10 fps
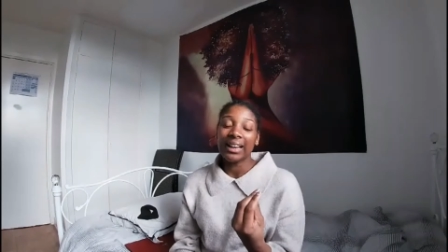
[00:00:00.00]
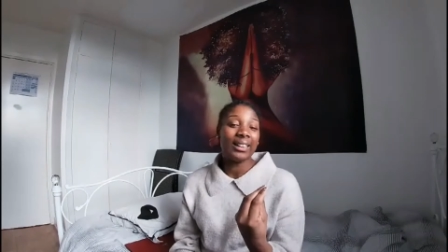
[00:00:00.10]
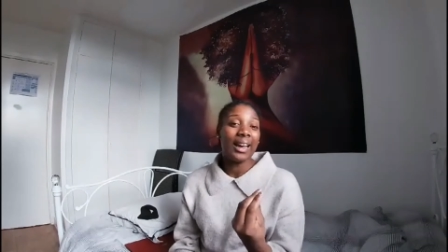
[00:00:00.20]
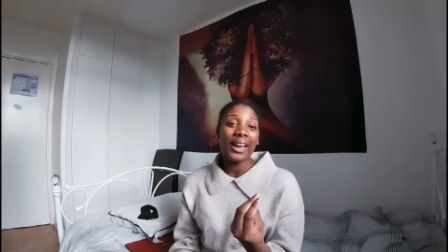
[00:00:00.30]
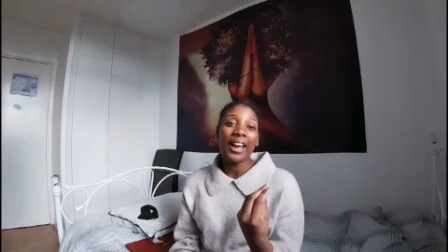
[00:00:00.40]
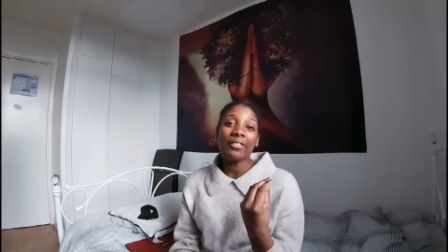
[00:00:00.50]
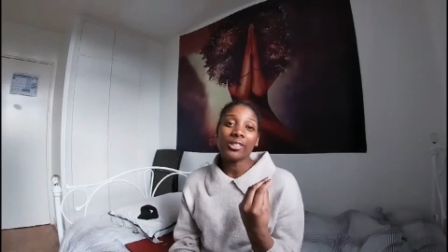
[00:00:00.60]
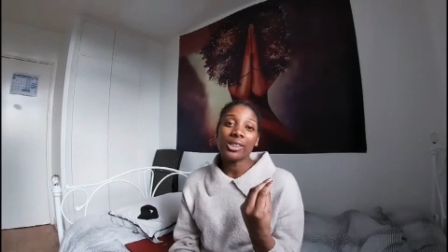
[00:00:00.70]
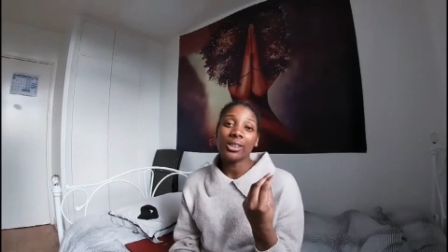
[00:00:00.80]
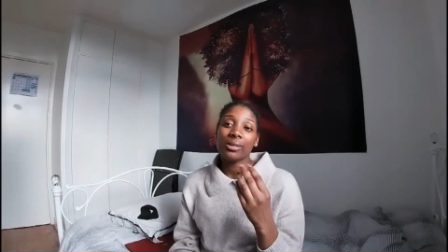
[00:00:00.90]
they have
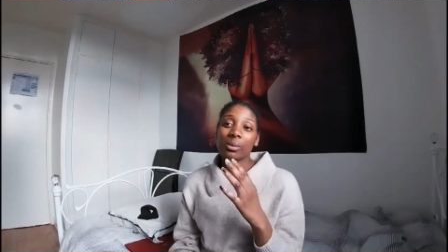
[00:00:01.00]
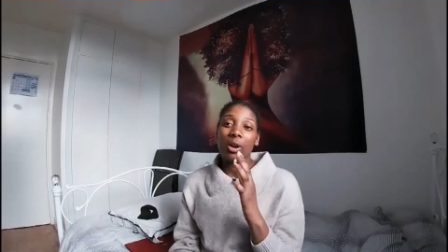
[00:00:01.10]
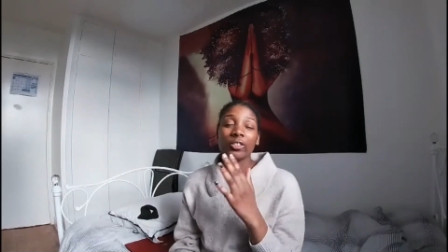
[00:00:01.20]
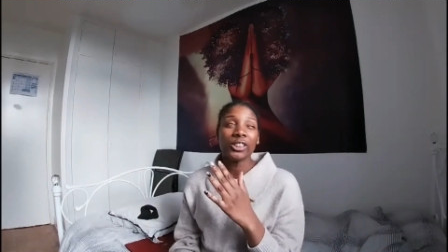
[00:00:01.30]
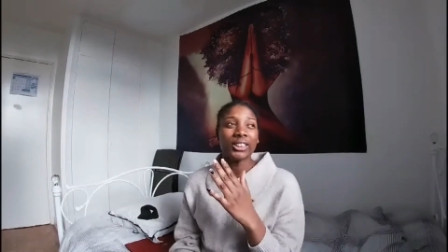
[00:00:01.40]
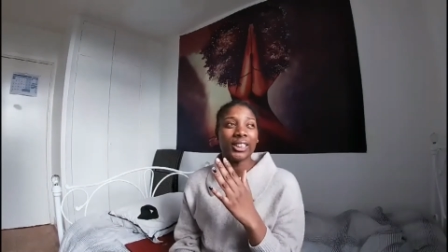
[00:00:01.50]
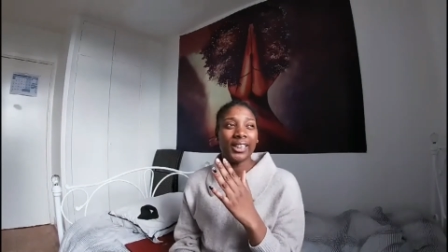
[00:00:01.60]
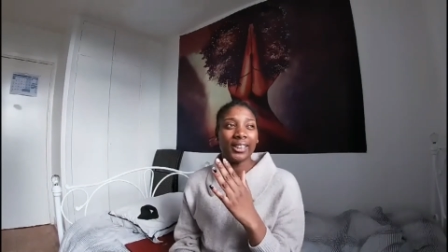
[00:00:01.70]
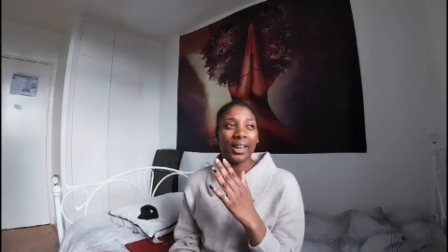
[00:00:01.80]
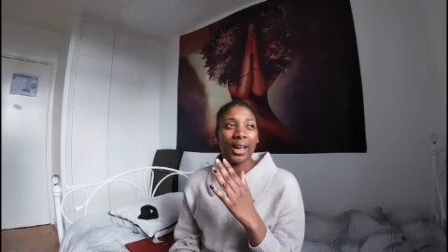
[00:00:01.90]
to
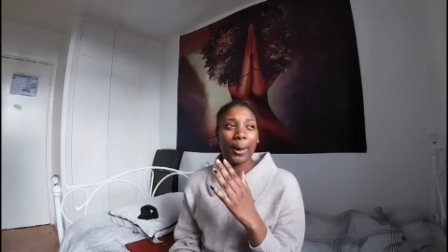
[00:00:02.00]
obviously,